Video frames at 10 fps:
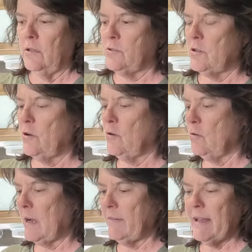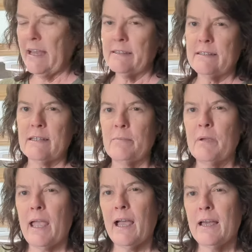So I've had
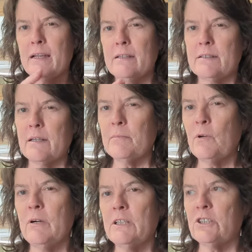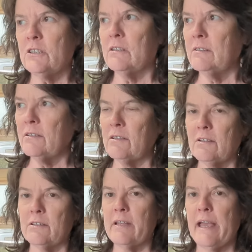some kind of some questions
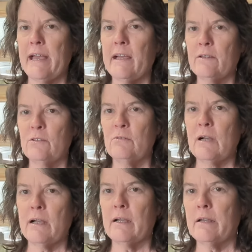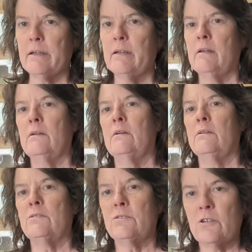on how do I
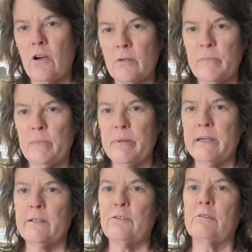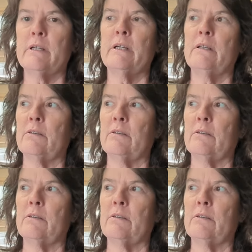stock my pantry?